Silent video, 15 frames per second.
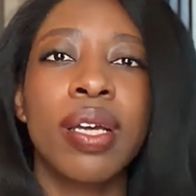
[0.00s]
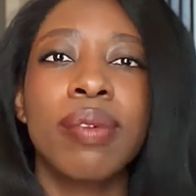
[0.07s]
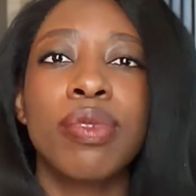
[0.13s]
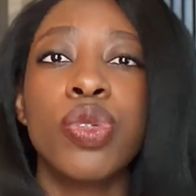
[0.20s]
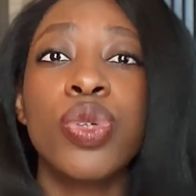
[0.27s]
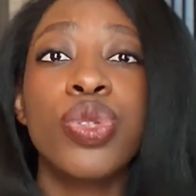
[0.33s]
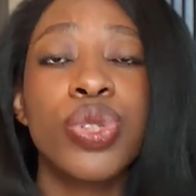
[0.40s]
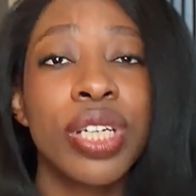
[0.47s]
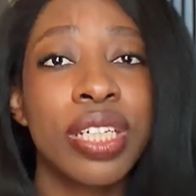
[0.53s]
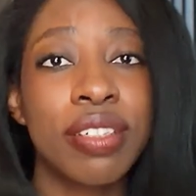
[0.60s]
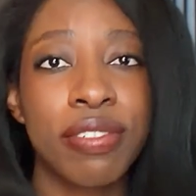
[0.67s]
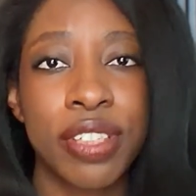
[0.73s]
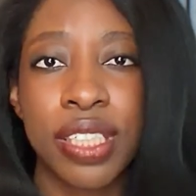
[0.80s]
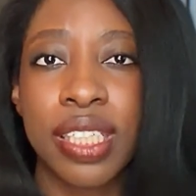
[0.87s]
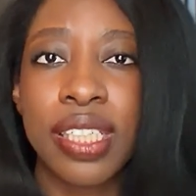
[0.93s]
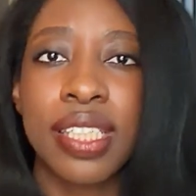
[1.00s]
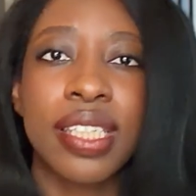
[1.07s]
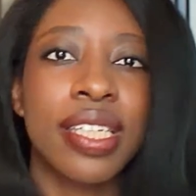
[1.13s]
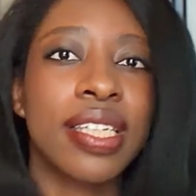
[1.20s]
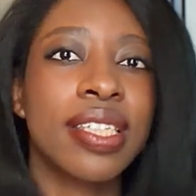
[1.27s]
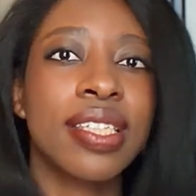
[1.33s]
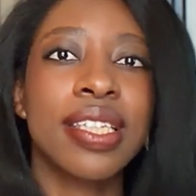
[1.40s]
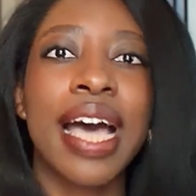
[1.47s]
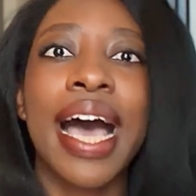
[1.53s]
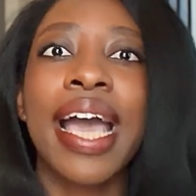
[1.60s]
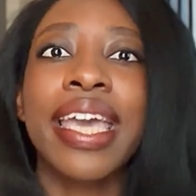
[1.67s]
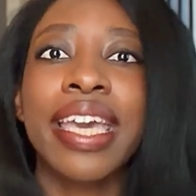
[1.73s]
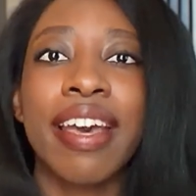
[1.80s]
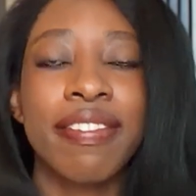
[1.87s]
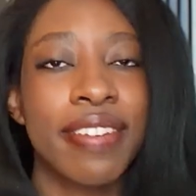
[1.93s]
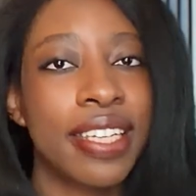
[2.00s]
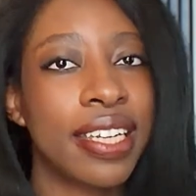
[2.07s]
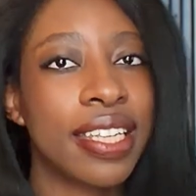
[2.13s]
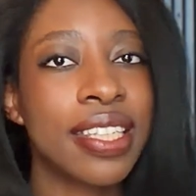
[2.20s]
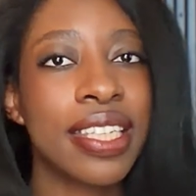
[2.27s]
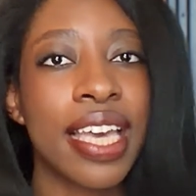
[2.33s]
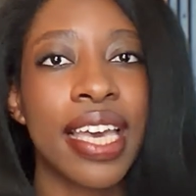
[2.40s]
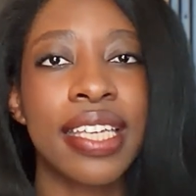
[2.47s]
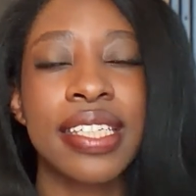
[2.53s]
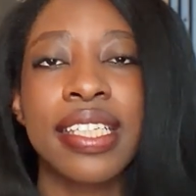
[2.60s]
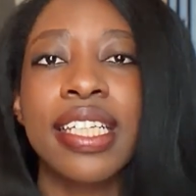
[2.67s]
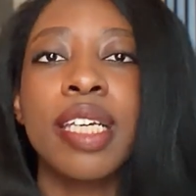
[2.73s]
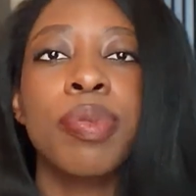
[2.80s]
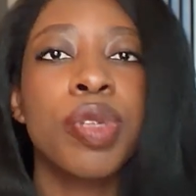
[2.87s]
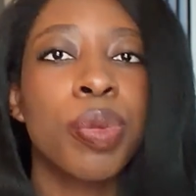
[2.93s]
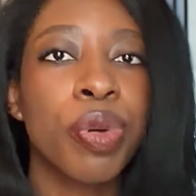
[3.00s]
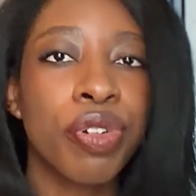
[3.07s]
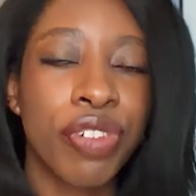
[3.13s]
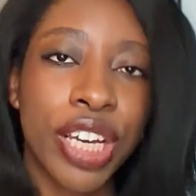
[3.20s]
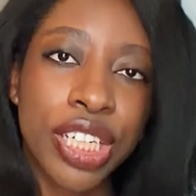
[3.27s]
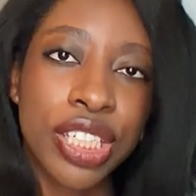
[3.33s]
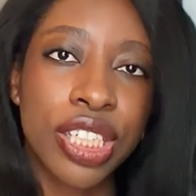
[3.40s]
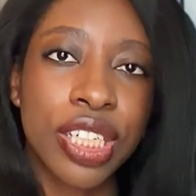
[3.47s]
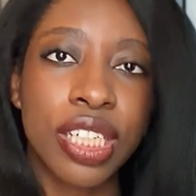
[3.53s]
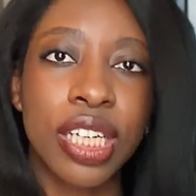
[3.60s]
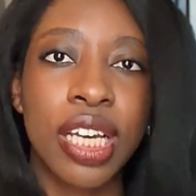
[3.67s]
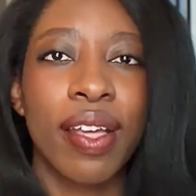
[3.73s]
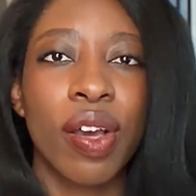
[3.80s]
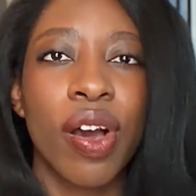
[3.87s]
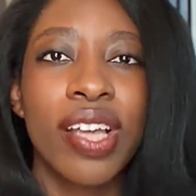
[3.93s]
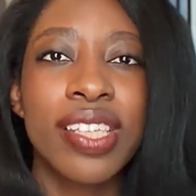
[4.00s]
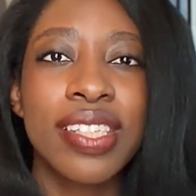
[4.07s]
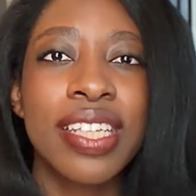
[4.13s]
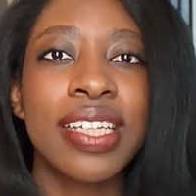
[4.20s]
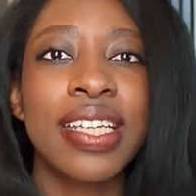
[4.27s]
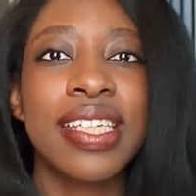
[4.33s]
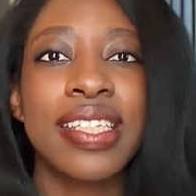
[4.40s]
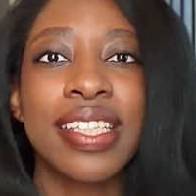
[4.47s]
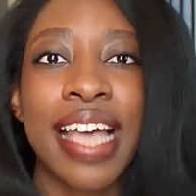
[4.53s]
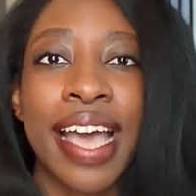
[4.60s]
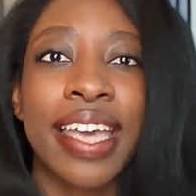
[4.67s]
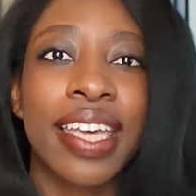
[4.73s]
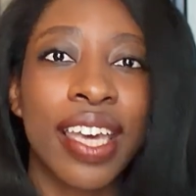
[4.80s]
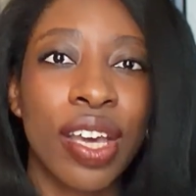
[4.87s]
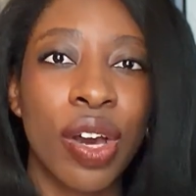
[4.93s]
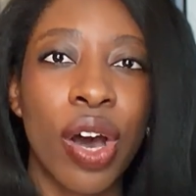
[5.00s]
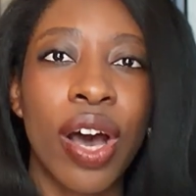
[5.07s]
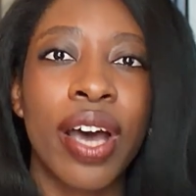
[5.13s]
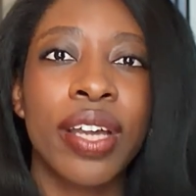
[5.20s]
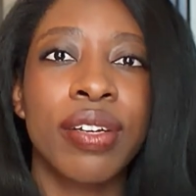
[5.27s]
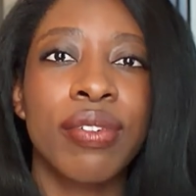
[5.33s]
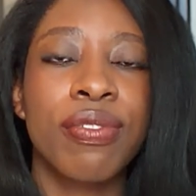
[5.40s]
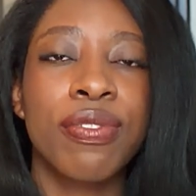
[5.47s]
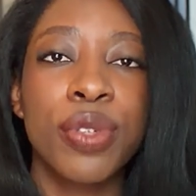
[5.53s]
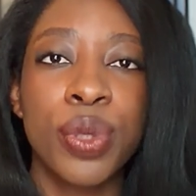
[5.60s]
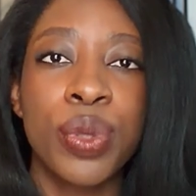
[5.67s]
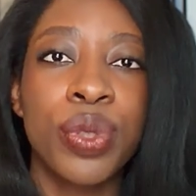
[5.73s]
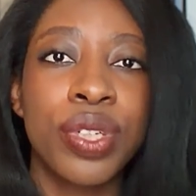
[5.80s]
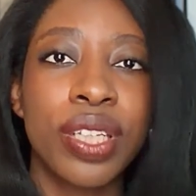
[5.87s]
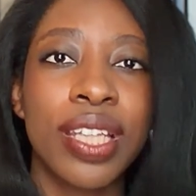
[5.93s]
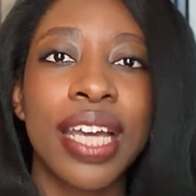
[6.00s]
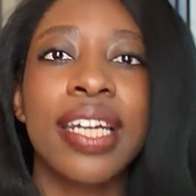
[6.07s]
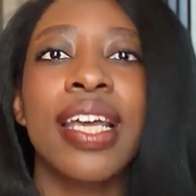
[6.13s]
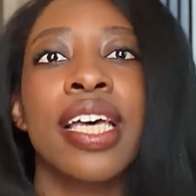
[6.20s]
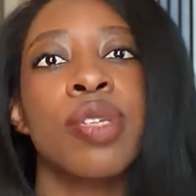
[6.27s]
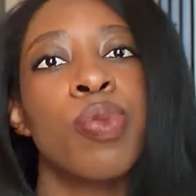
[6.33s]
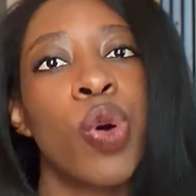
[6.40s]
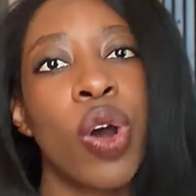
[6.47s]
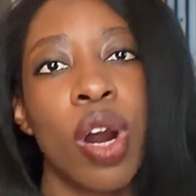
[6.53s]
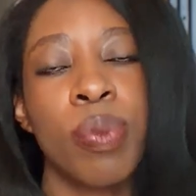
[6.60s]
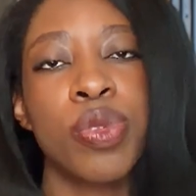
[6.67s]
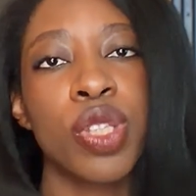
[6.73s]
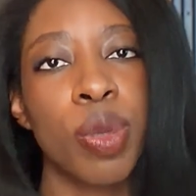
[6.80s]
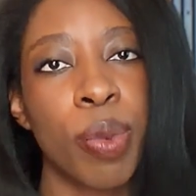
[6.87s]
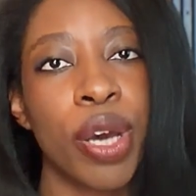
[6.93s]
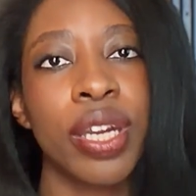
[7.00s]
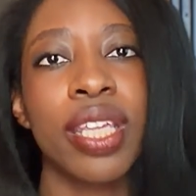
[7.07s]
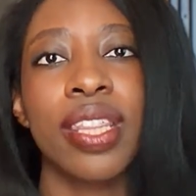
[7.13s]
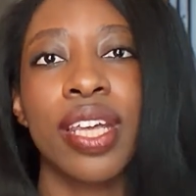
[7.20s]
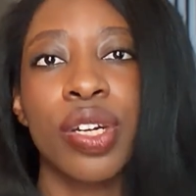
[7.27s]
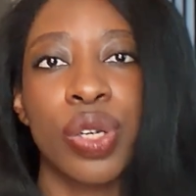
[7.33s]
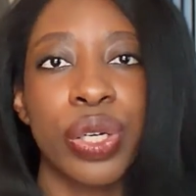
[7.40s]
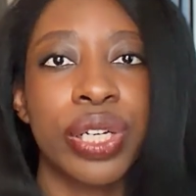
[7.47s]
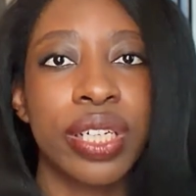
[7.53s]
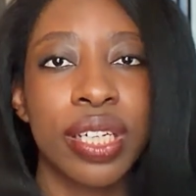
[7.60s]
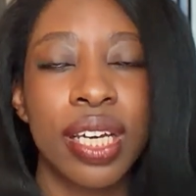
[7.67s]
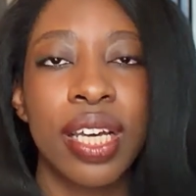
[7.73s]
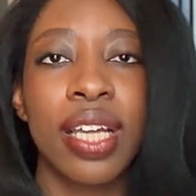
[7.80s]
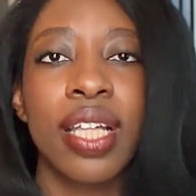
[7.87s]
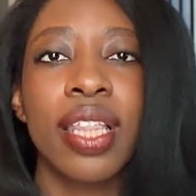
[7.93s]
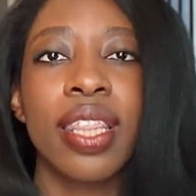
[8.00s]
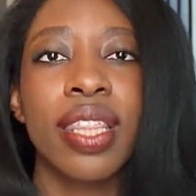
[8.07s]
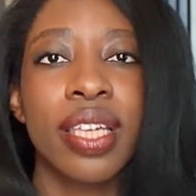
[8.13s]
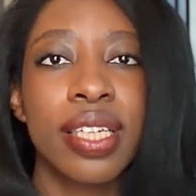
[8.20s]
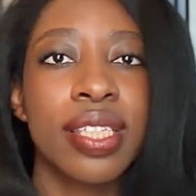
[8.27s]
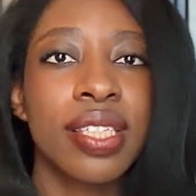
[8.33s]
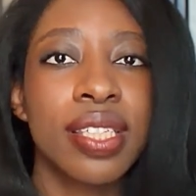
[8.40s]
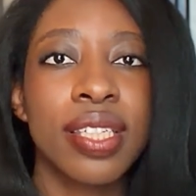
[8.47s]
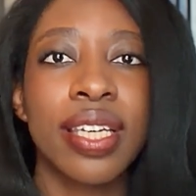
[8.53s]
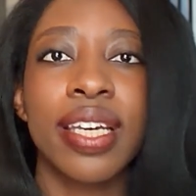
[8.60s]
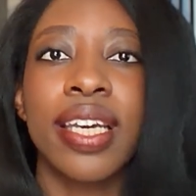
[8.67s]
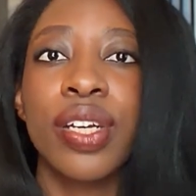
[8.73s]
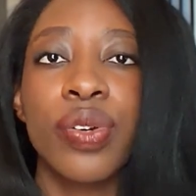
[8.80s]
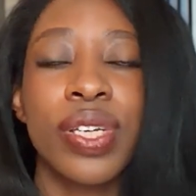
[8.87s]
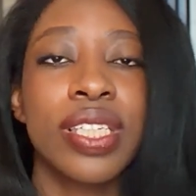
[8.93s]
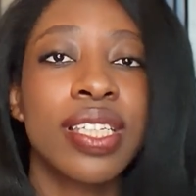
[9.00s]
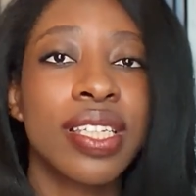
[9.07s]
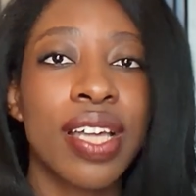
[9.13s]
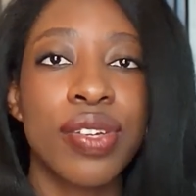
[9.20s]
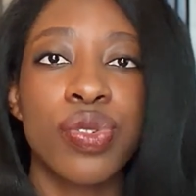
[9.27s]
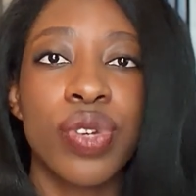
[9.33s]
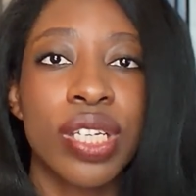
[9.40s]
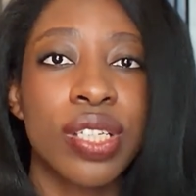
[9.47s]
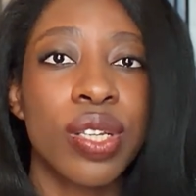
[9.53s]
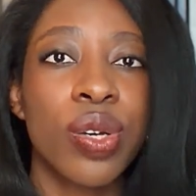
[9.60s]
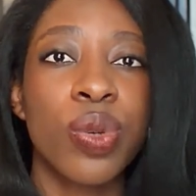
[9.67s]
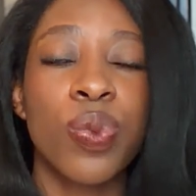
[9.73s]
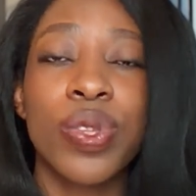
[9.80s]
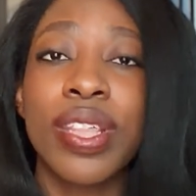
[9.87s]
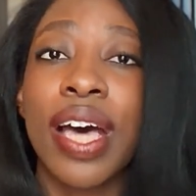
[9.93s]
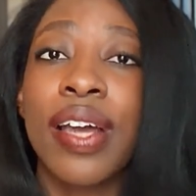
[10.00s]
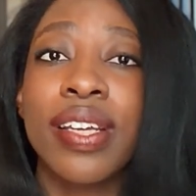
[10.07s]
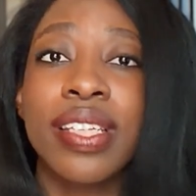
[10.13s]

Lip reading: nutrient deficiencies, high caffeine intake, sleep deprivation, constantly snacking on food that does more harm to the body than good. This increases our stress load without us